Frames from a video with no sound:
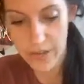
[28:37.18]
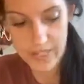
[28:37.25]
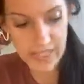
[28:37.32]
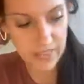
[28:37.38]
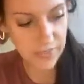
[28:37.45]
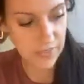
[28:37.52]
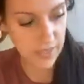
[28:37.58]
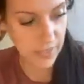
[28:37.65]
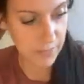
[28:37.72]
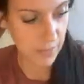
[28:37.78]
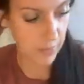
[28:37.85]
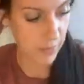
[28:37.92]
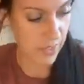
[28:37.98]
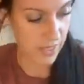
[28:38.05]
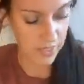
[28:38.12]
Oh, I did
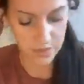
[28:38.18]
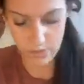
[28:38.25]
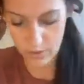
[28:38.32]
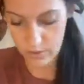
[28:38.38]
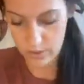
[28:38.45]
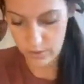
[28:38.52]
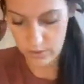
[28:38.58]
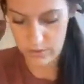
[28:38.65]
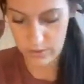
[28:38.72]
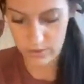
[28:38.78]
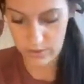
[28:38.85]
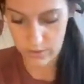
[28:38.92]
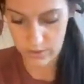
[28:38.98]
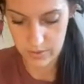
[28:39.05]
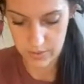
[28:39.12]
forget my weeding tool.
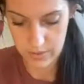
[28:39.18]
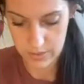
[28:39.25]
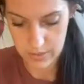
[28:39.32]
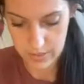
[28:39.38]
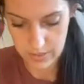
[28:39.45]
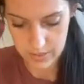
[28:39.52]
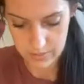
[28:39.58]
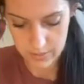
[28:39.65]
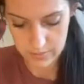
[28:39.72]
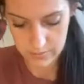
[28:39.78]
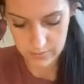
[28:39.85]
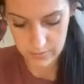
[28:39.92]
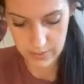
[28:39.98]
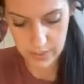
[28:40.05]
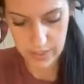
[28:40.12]

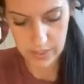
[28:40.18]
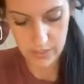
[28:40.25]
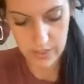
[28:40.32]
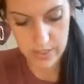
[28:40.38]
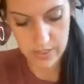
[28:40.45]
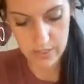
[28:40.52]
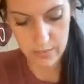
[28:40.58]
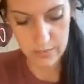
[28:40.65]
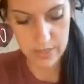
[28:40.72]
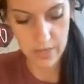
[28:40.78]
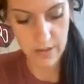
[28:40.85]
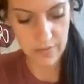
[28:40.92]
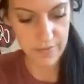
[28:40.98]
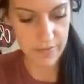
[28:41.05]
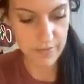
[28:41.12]
Let's see how this comes
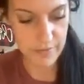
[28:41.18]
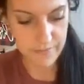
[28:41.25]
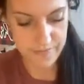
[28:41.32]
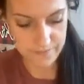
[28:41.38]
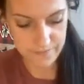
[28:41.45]
off.